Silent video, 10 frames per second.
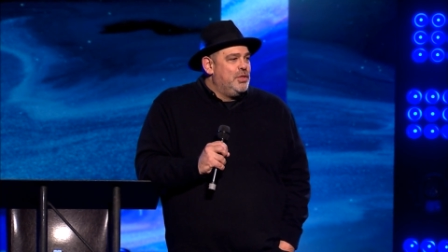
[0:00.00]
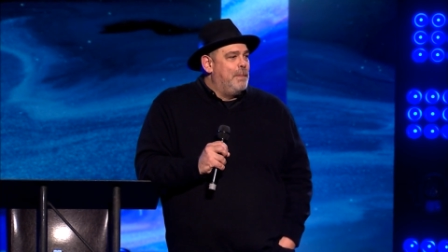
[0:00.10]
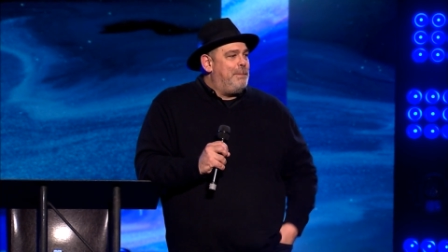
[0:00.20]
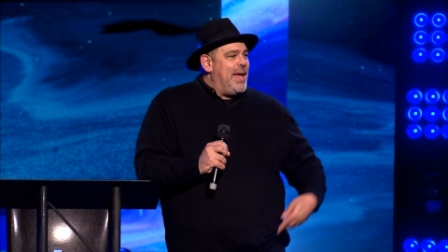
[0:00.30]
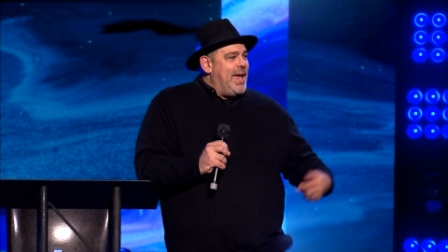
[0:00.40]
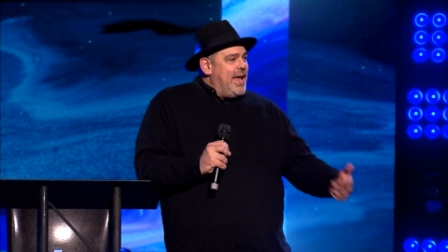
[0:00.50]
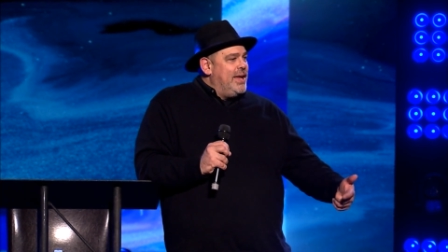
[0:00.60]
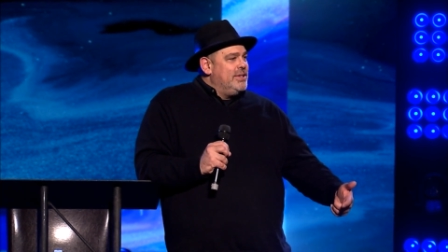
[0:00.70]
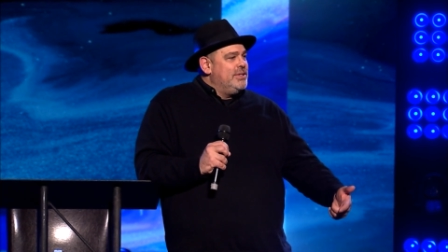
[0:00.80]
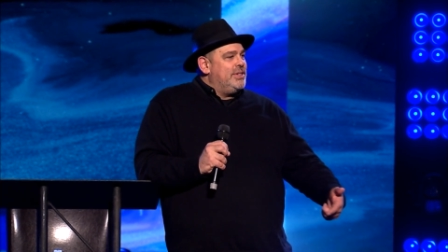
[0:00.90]
The
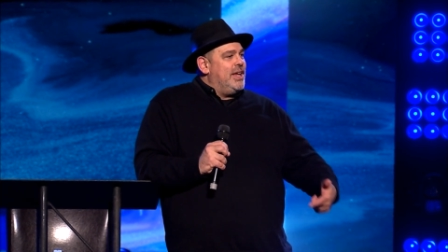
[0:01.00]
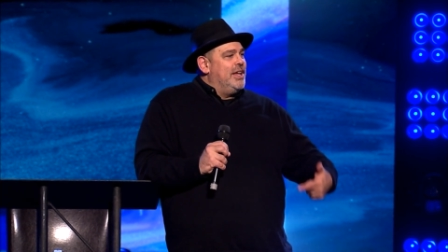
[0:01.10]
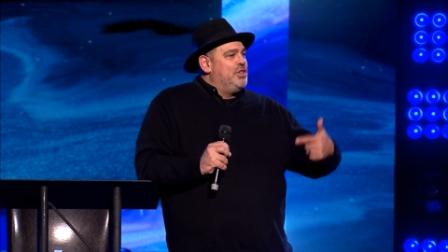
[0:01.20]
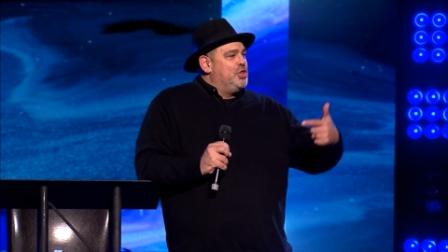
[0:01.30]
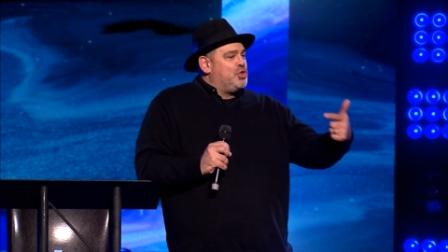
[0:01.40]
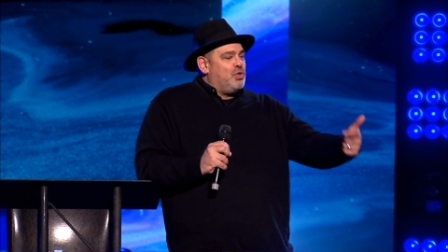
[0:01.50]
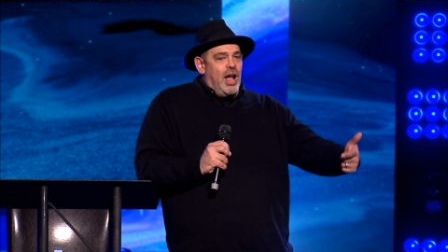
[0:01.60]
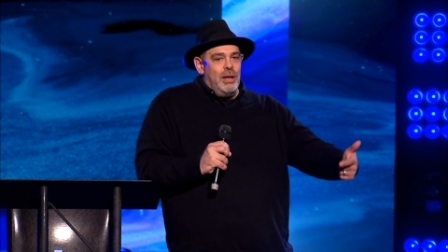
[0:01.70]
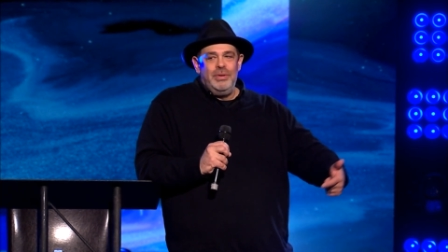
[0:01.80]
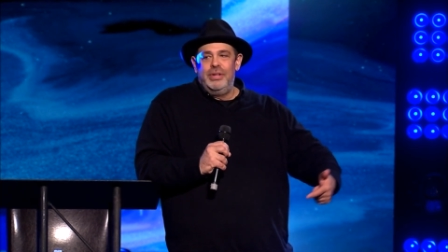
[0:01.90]
pains and the
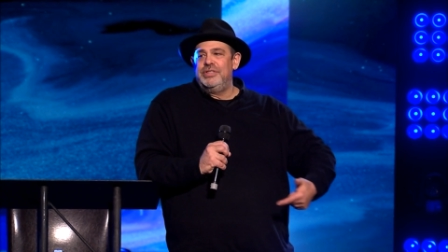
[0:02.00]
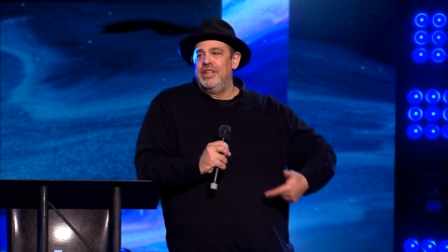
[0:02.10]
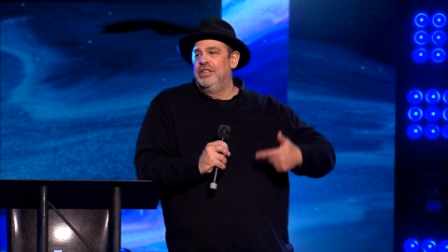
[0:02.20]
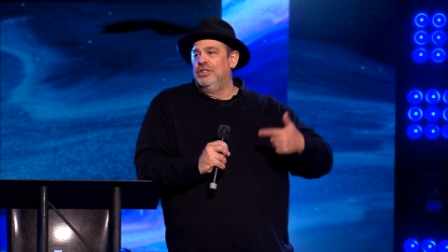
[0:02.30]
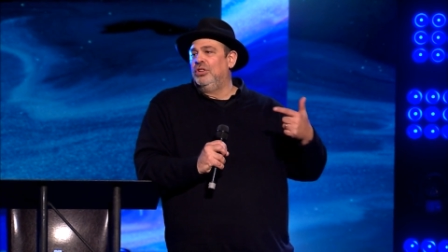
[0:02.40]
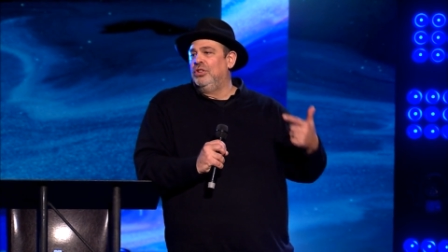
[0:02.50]
traumas and the